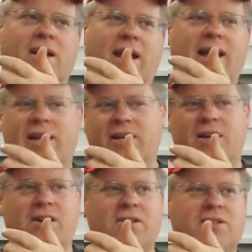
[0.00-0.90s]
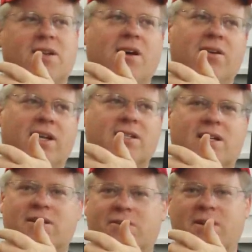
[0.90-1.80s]
And it knows, oh, he's
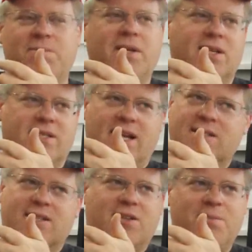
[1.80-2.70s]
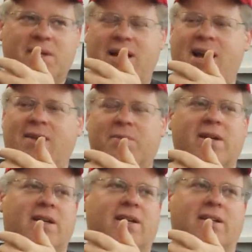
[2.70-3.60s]
on TripIt because he has the TripIt app.
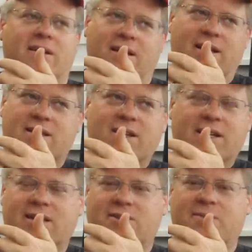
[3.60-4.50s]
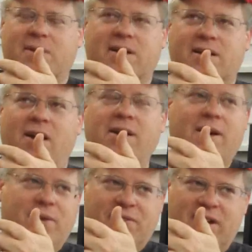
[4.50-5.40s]
Let's look at TripIt. Oh yeah,
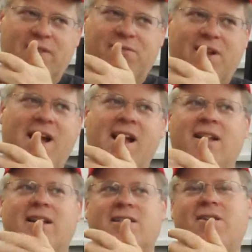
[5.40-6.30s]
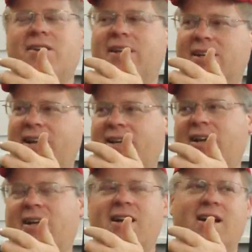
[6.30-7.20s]
we found the flight. Let's go to
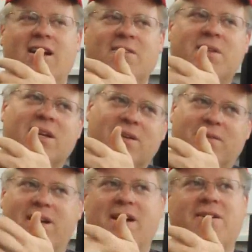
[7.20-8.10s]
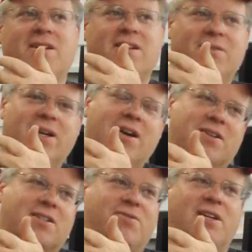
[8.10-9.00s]
United.com. We know
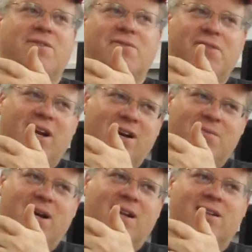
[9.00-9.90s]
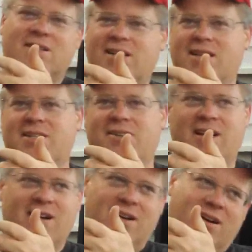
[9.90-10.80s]
his frequent flyer mile because he has
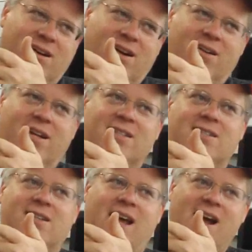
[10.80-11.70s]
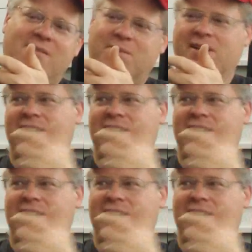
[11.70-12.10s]
United Airlines app.